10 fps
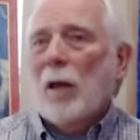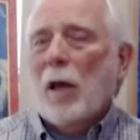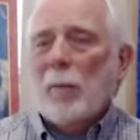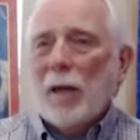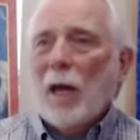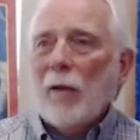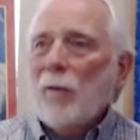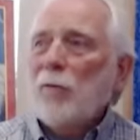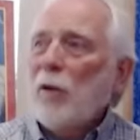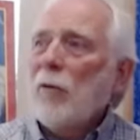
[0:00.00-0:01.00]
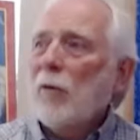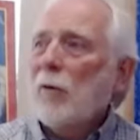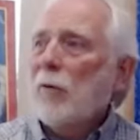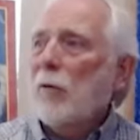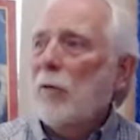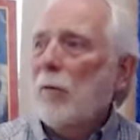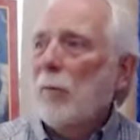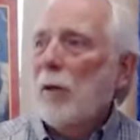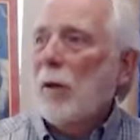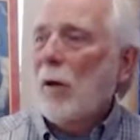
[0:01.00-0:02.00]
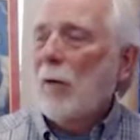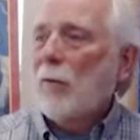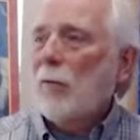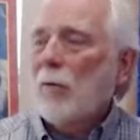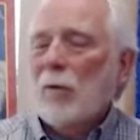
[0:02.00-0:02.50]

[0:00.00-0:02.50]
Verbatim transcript: on behalf of Jesus because